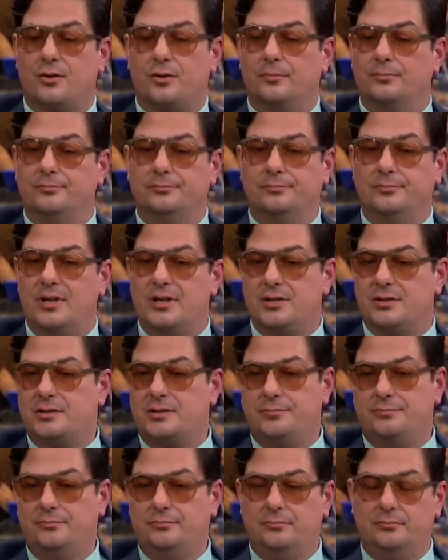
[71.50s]
or
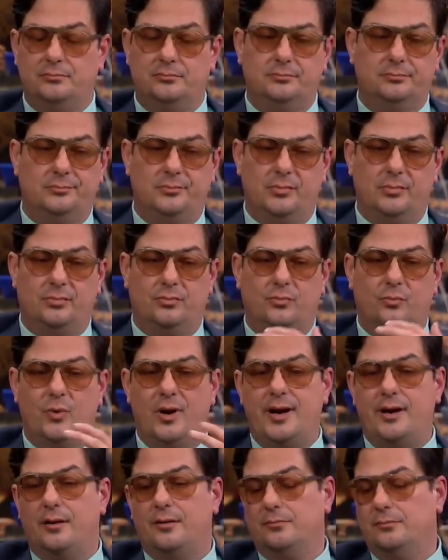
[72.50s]
his
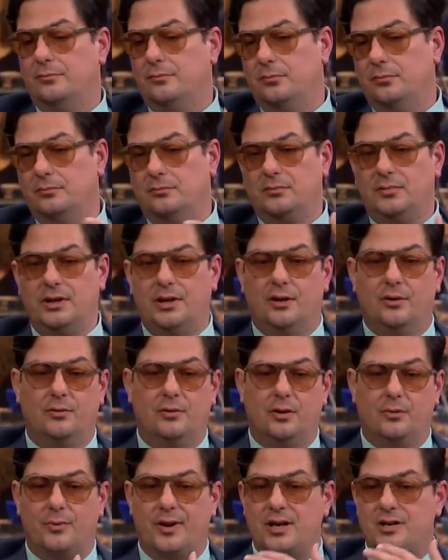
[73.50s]
way to you know,
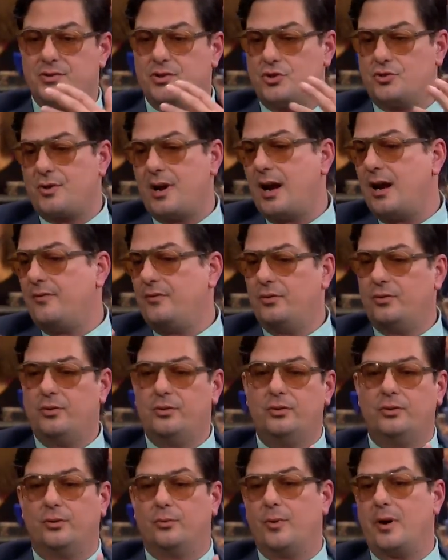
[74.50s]
arrange the travel
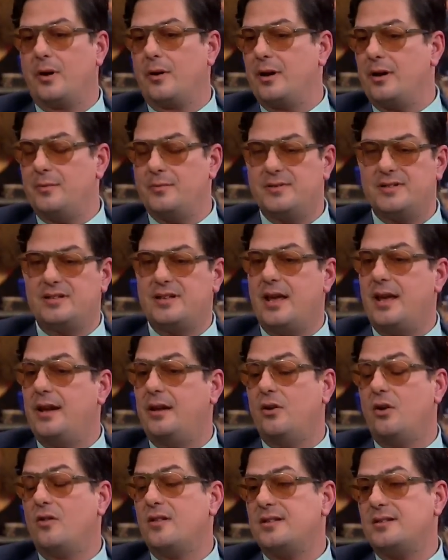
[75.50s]
or where he would stay
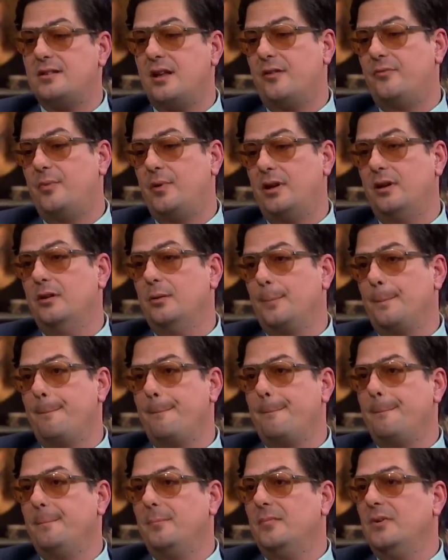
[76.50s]
and all this stuff. Like to do a
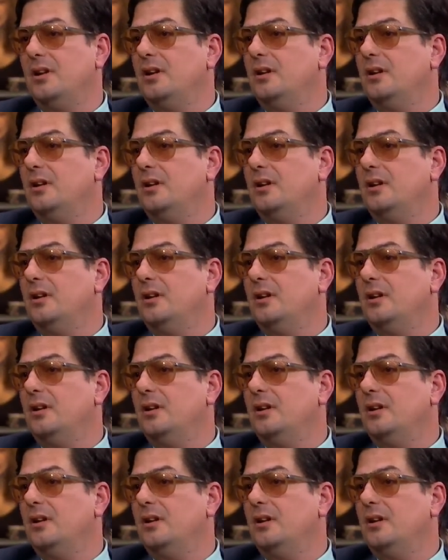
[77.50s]
fitting for